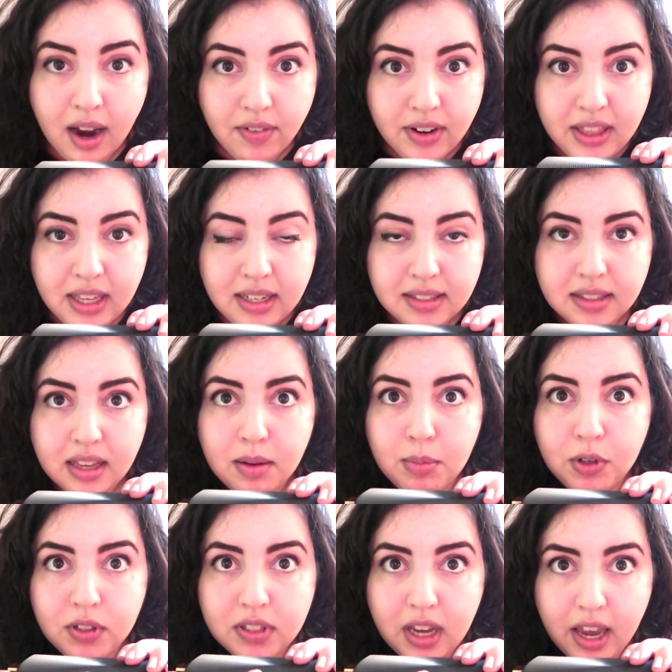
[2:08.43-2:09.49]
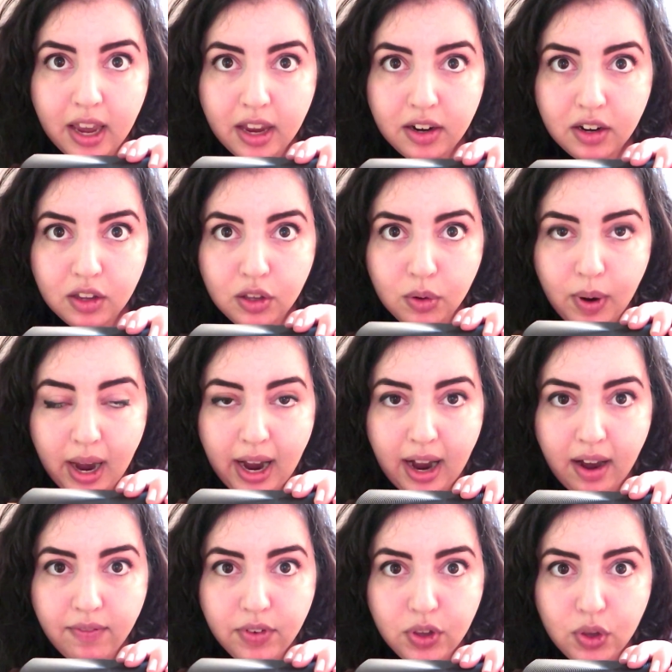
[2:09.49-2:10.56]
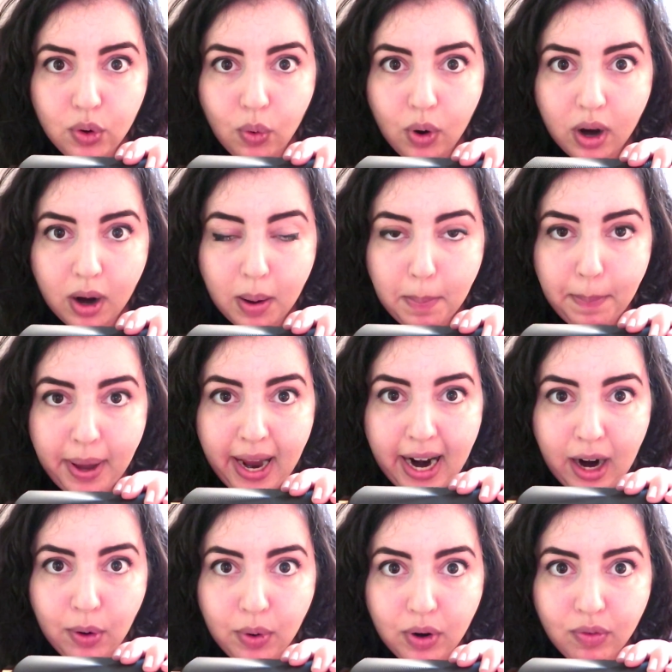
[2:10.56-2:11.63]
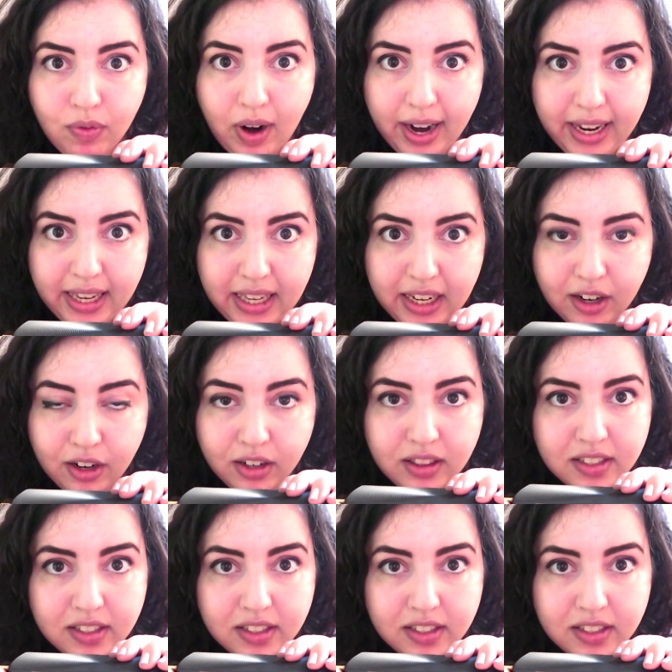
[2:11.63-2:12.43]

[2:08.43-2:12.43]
everything is labeled and you have your power right here.